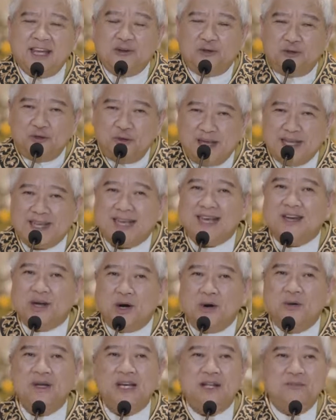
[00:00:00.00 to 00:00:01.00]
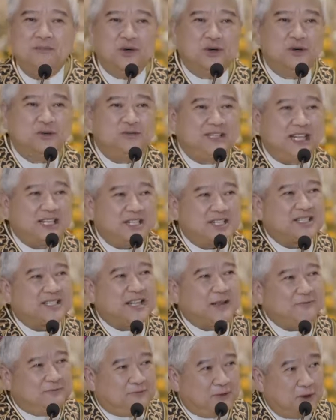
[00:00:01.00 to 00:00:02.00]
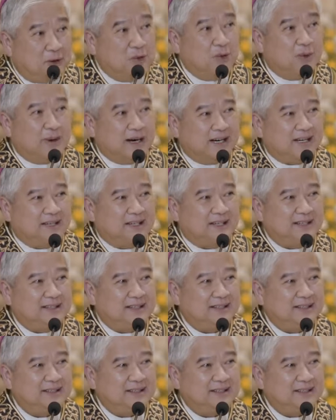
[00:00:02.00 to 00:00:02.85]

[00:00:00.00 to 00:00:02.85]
If we can only move that step forward